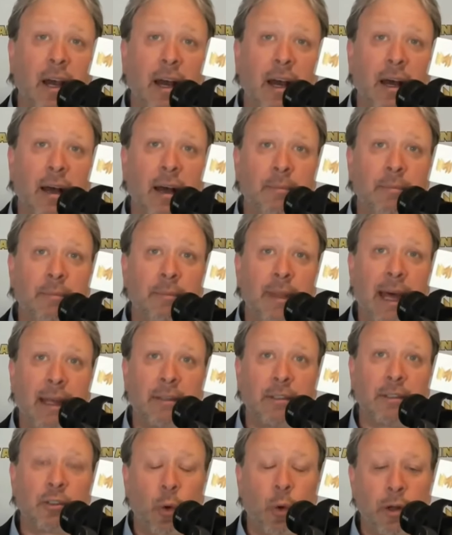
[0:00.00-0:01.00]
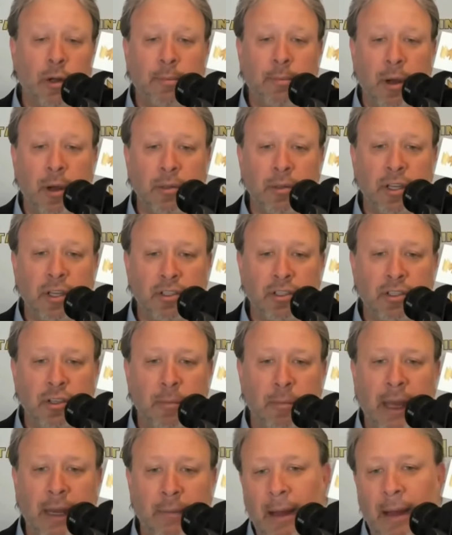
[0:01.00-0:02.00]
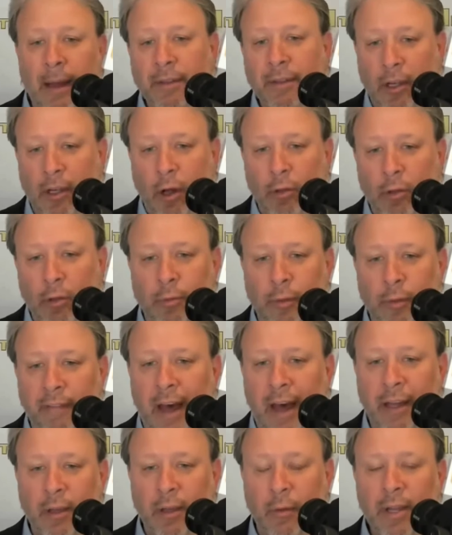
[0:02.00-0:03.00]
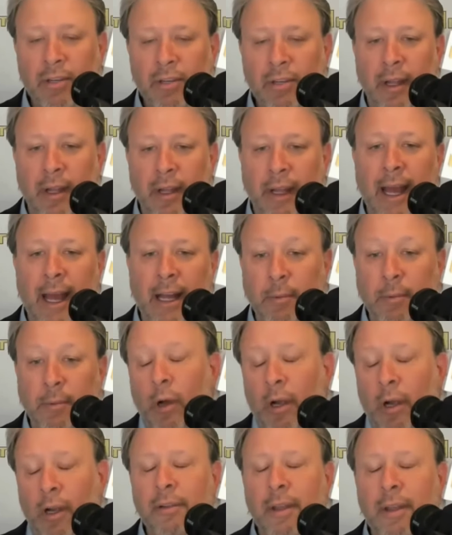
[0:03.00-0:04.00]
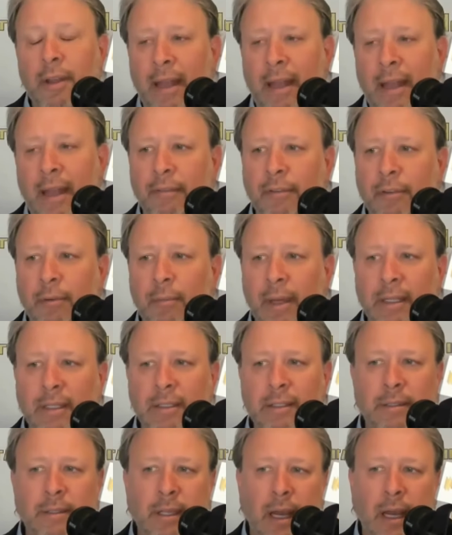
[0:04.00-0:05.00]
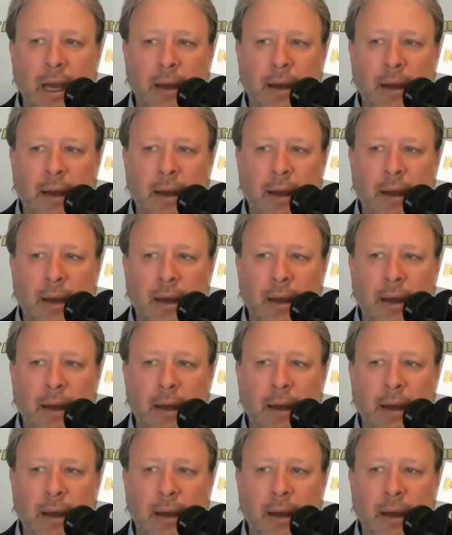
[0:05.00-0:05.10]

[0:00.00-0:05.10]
that Twitter post that you made about the gold revaluation accounts, but we're going to do that in a few minutes.